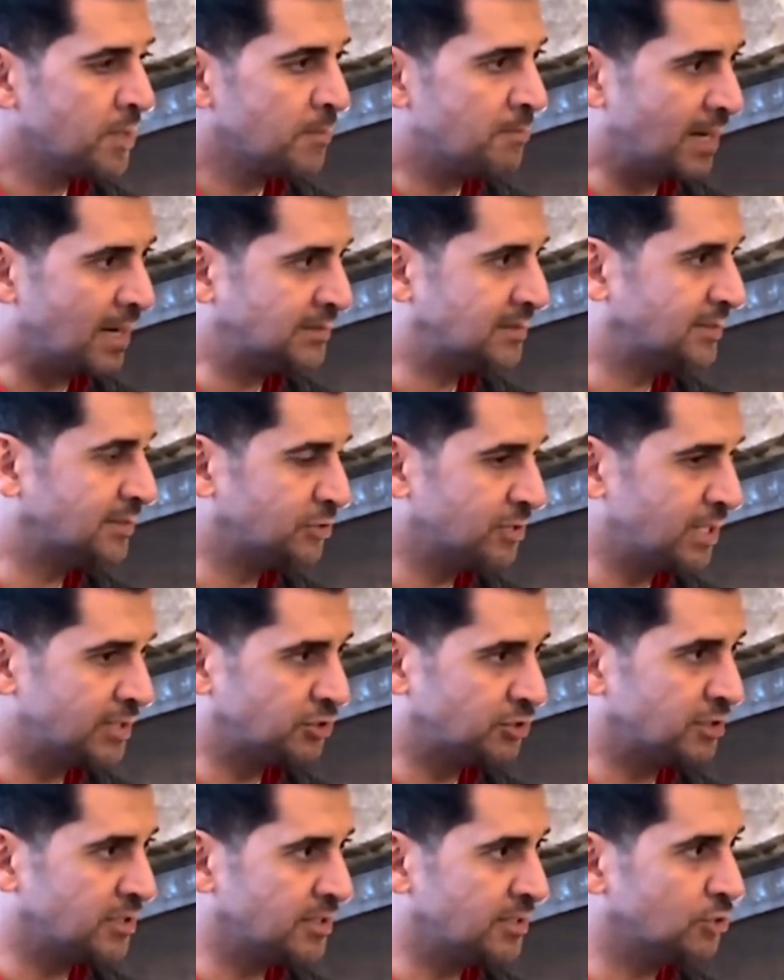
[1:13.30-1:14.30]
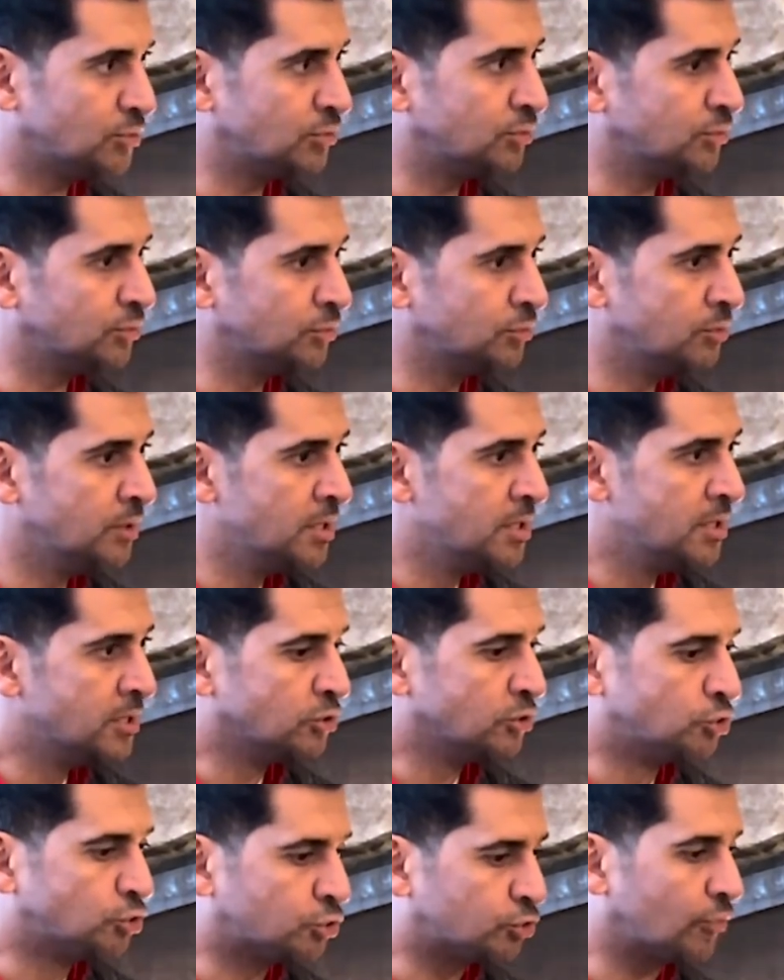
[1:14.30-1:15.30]
My suggestion is to
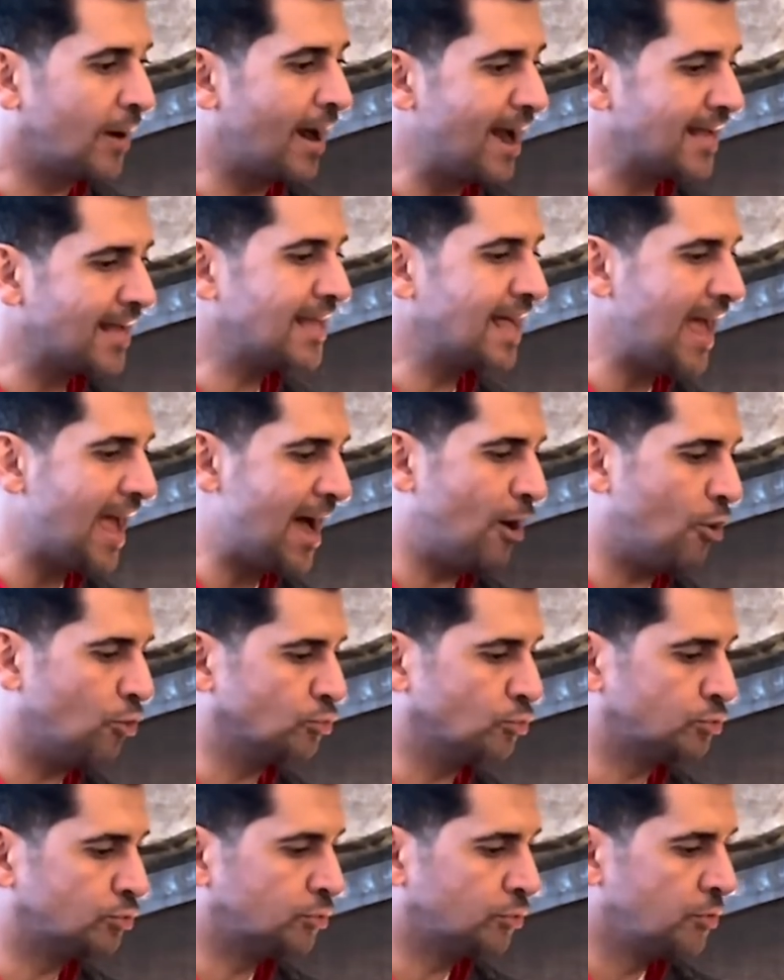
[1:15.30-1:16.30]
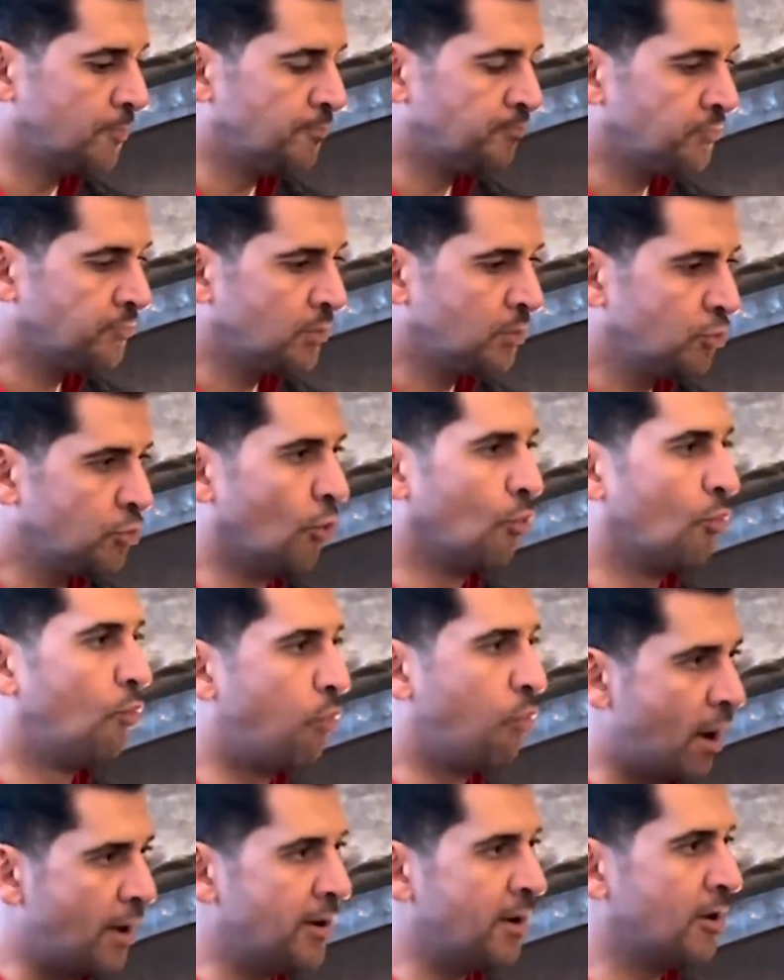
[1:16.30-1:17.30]
drag out your
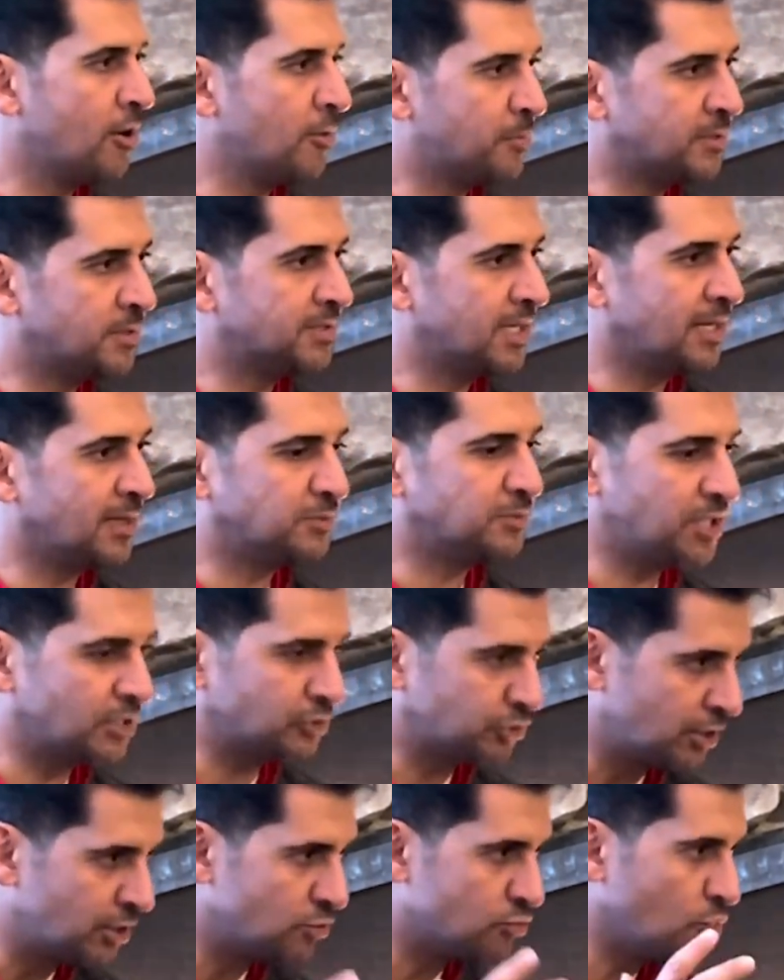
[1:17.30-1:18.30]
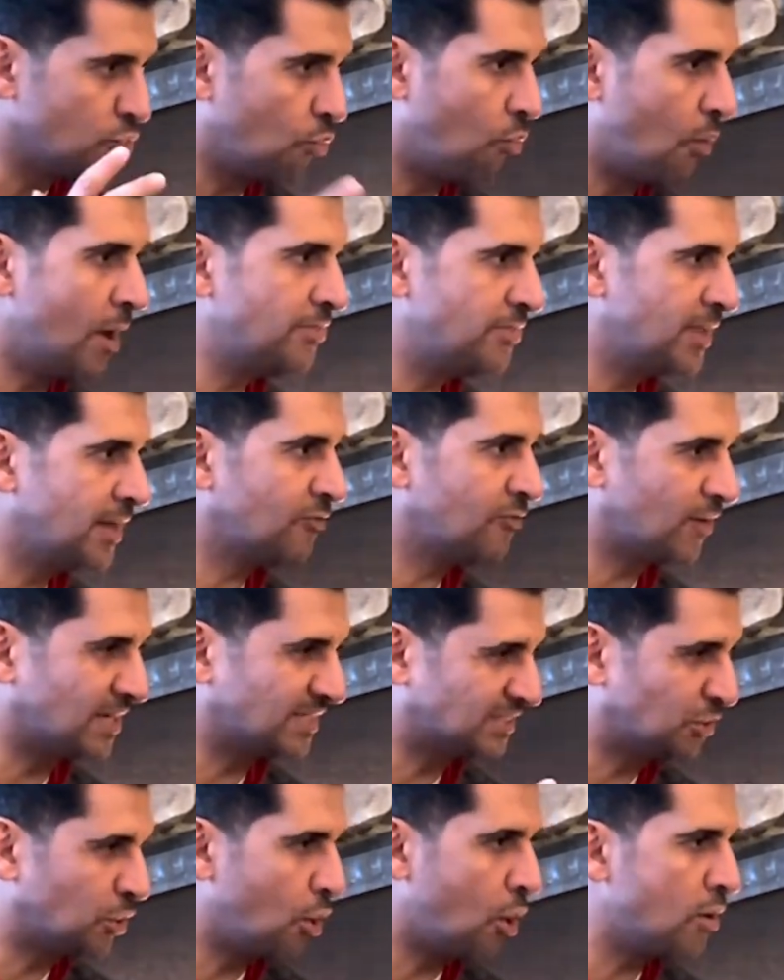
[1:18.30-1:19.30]
100% obsession into one thing for
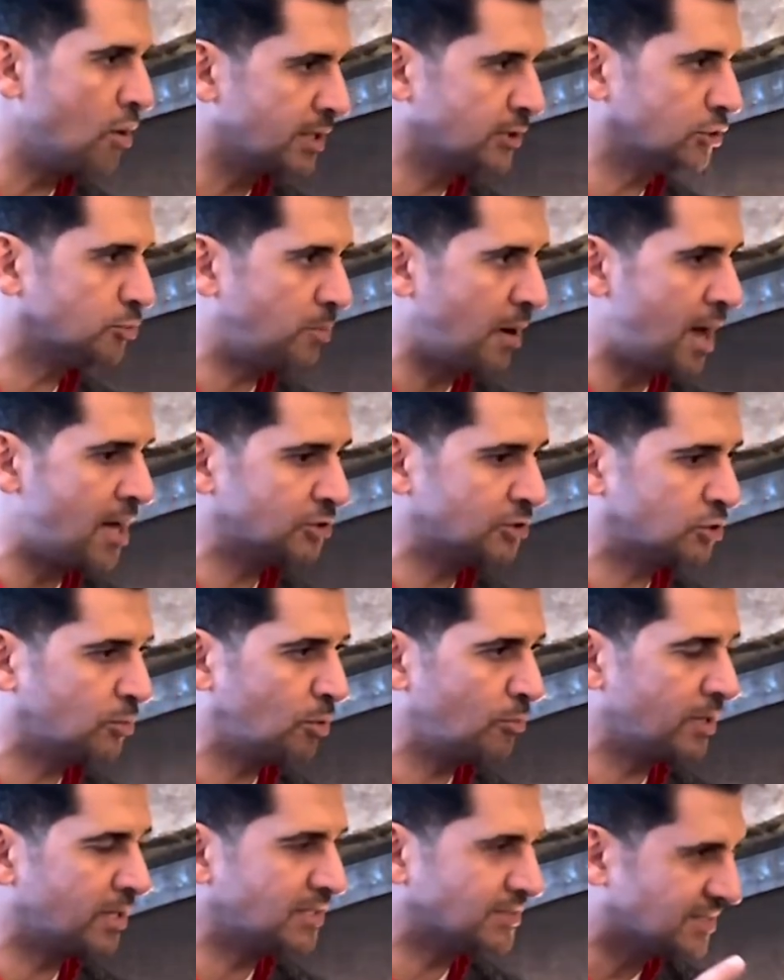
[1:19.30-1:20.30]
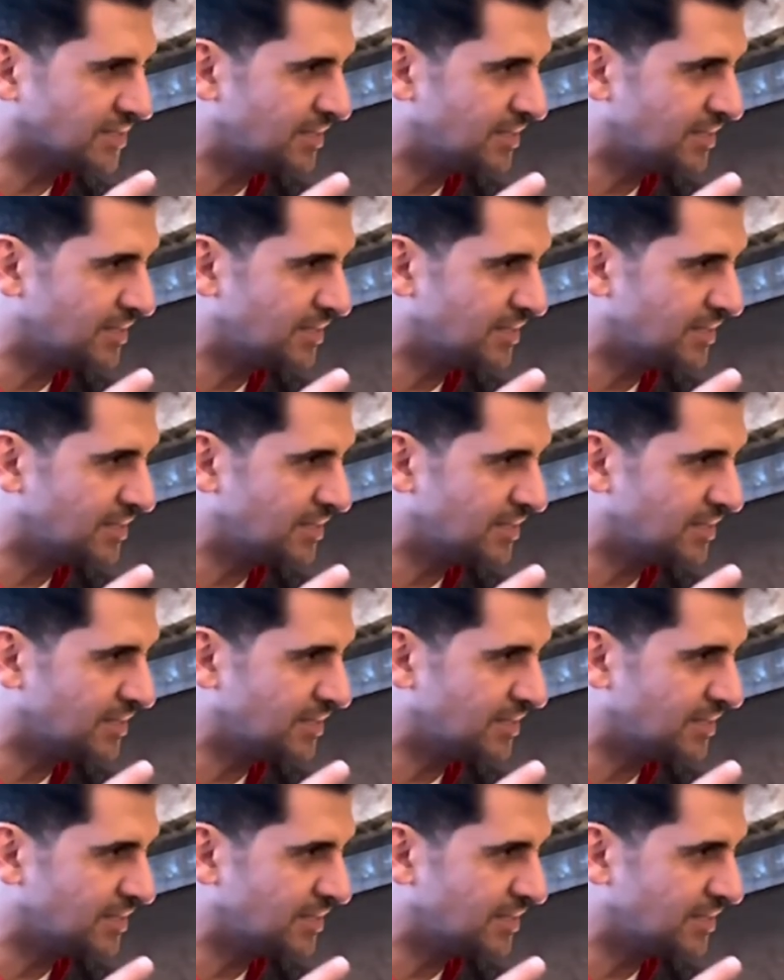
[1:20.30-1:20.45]
as long as possible, because